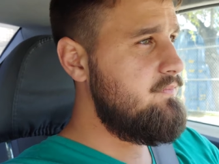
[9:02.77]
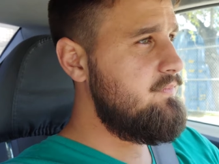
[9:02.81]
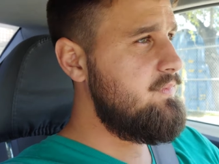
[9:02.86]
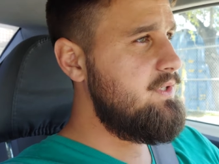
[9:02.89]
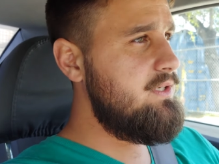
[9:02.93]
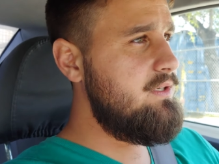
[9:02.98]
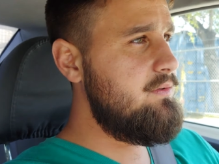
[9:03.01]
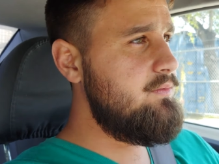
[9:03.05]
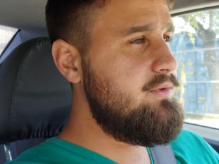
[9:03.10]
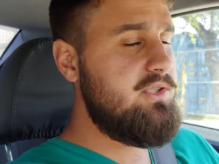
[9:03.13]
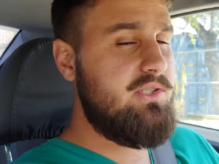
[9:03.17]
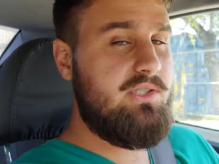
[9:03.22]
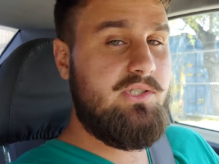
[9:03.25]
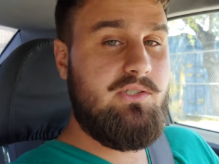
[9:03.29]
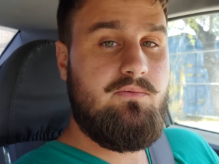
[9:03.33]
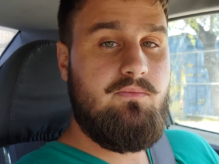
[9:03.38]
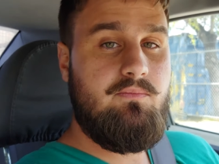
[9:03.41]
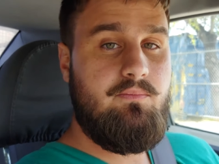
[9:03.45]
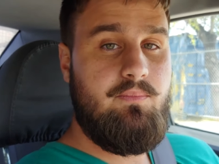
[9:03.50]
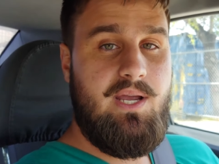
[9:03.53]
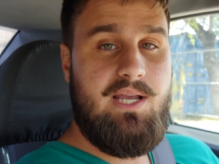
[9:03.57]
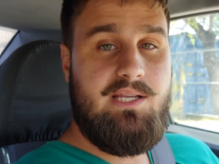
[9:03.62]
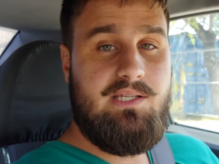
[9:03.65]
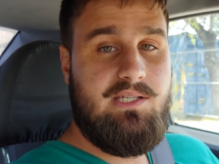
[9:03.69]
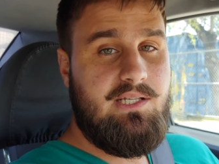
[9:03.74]
you know, just
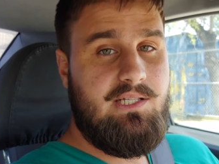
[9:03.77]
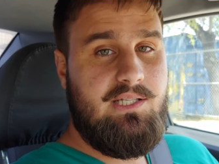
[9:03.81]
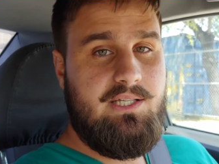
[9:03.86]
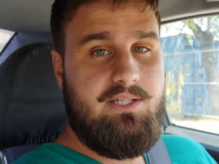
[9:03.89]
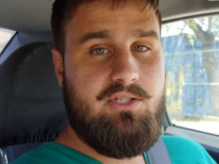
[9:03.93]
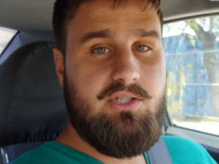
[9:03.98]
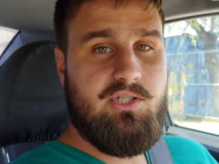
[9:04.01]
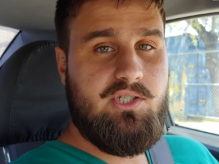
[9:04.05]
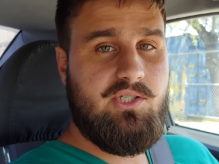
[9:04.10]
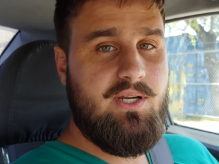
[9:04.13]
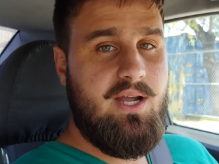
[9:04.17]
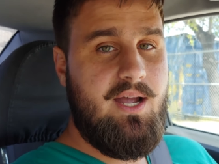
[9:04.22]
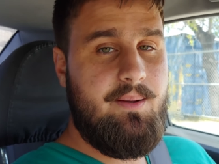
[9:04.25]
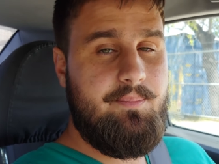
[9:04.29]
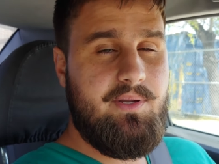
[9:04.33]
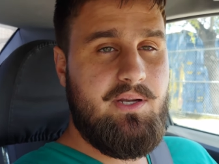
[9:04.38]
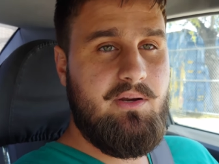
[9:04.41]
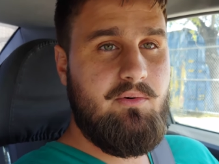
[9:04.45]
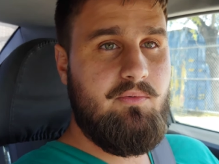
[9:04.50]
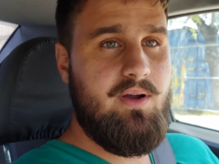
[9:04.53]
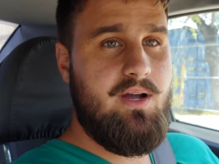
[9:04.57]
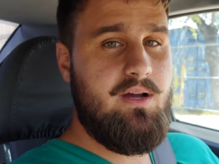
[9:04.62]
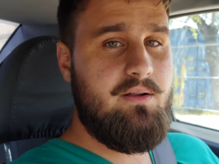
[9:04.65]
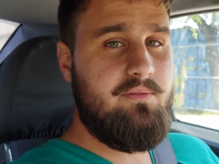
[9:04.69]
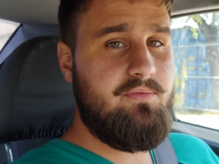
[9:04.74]
basically just shopping
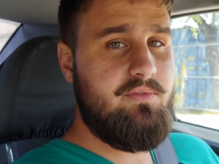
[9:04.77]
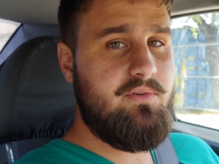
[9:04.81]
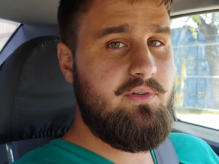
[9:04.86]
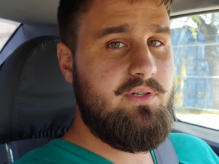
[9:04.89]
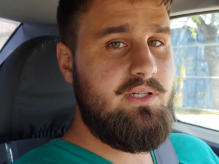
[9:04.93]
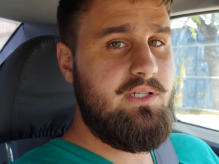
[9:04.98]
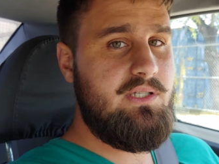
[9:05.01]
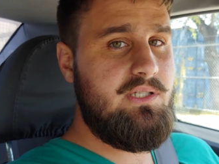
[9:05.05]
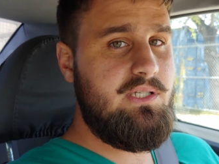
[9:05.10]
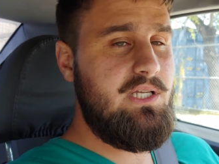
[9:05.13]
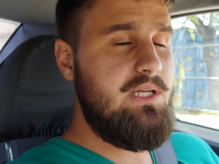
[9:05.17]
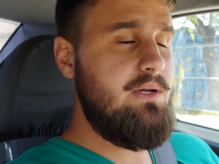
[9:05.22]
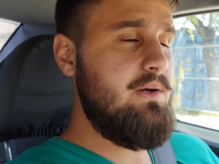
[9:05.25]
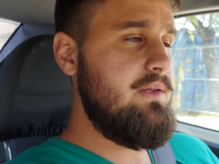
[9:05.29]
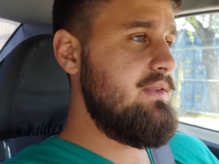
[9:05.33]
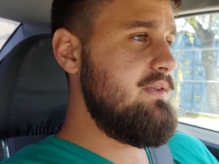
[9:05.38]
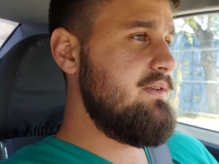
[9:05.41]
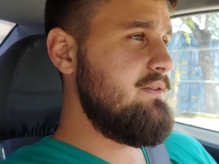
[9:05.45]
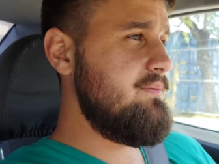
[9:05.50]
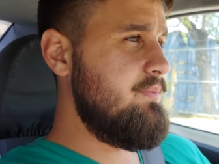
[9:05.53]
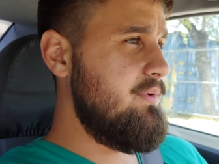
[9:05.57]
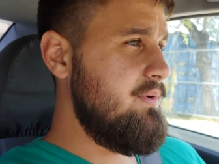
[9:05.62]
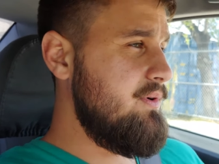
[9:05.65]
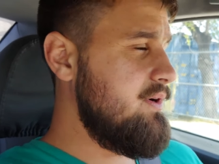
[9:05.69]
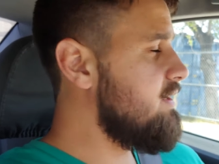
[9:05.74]
around for a good deal at
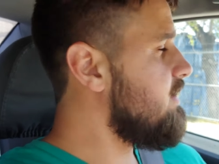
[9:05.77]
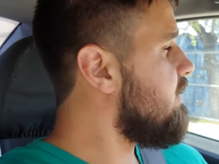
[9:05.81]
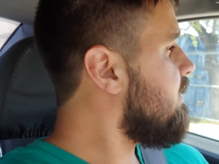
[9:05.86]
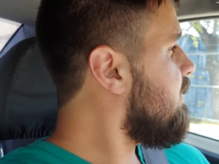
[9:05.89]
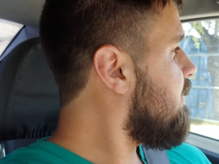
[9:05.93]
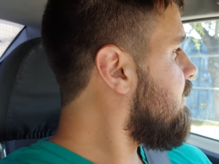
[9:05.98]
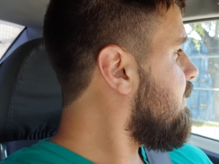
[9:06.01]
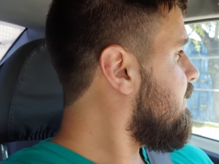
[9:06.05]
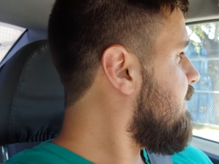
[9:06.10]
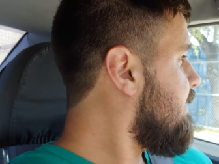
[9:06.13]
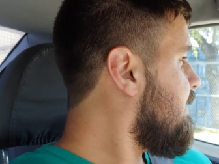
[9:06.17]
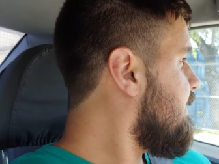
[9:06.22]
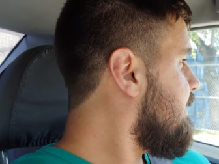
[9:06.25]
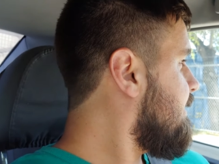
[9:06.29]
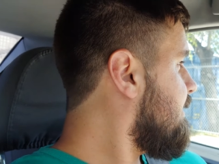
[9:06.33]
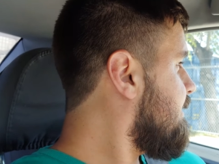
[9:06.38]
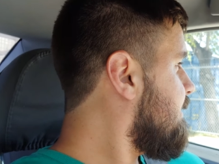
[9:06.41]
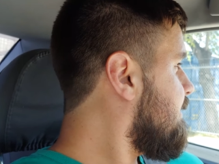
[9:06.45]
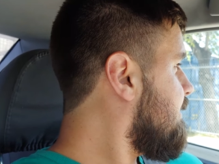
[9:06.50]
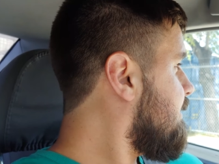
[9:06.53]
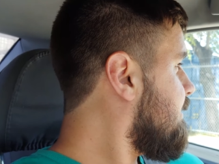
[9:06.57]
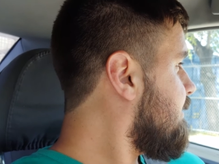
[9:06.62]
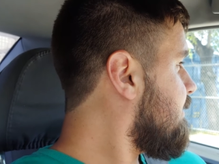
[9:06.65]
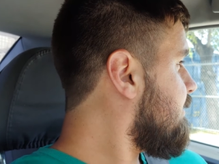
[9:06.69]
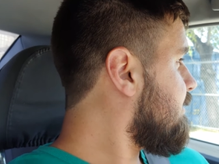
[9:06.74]
this point.
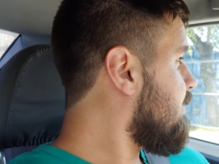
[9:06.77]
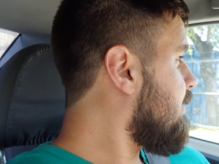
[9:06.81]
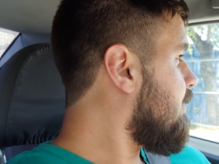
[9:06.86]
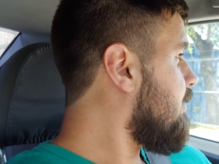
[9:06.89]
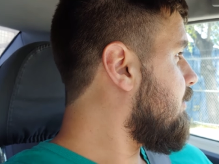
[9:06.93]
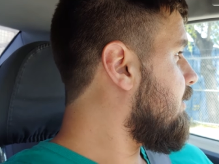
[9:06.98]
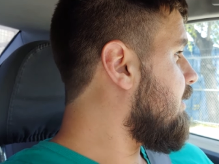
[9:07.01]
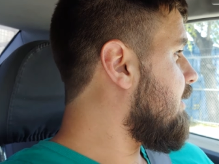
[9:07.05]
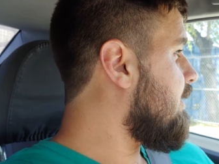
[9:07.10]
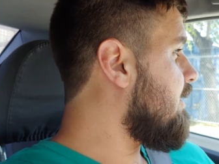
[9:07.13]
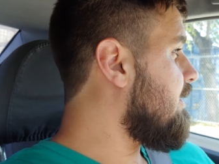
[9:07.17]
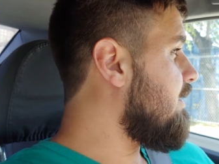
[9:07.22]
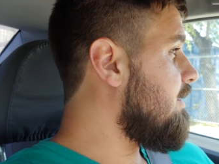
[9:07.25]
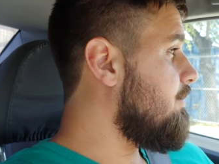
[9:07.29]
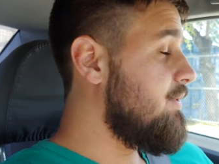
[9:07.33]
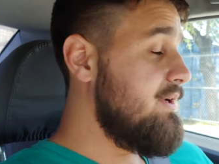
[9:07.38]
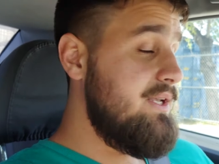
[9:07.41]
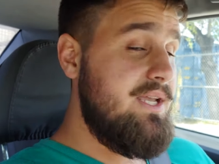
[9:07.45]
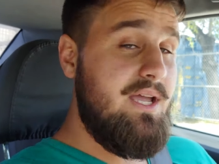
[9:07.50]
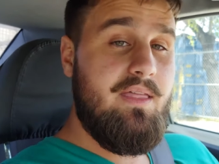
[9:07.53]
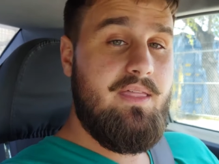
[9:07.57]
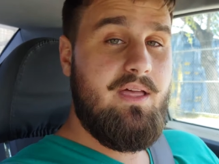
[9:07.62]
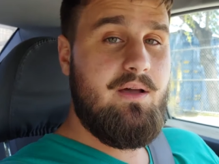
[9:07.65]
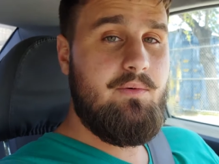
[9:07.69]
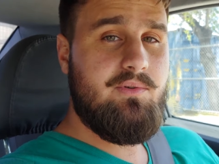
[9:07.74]
So, but
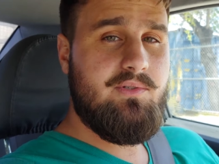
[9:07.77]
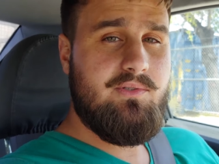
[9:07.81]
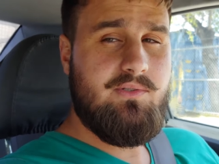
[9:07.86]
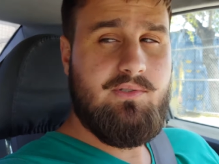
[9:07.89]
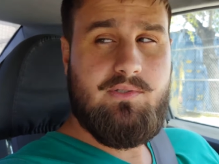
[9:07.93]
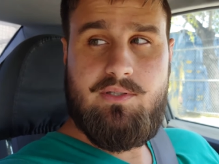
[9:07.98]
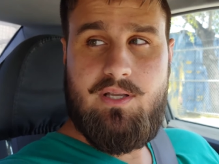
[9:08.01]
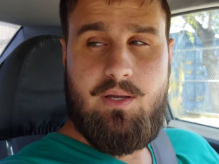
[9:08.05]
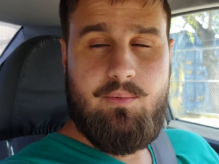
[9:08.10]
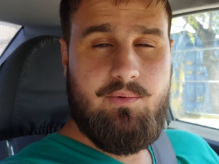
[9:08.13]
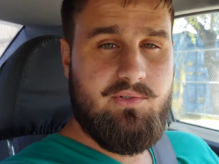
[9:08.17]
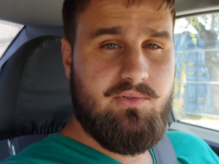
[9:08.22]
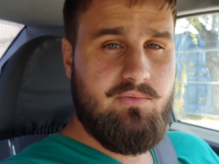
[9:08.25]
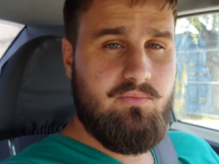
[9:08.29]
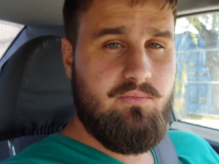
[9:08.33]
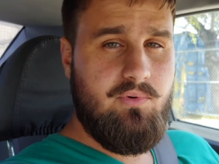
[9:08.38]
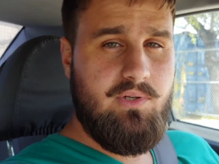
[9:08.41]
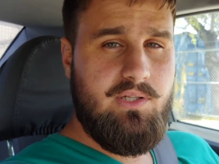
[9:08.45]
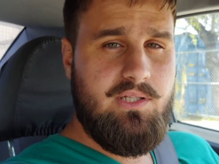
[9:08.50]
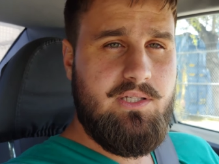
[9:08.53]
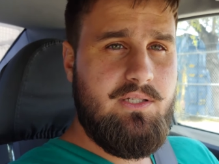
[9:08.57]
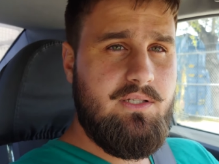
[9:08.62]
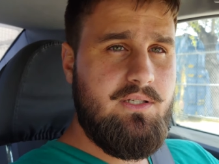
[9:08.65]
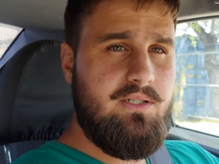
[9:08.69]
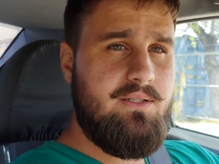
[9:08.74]
yeah, that was
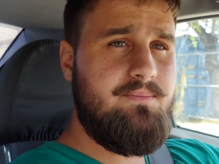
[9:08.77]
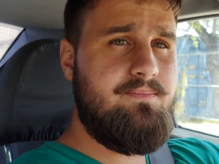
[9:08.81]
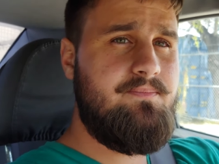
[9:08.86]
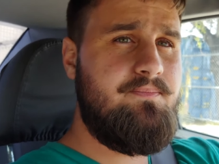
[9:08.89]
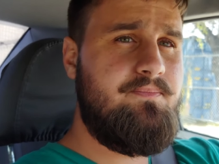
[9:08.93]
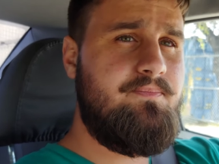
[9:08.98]
really good.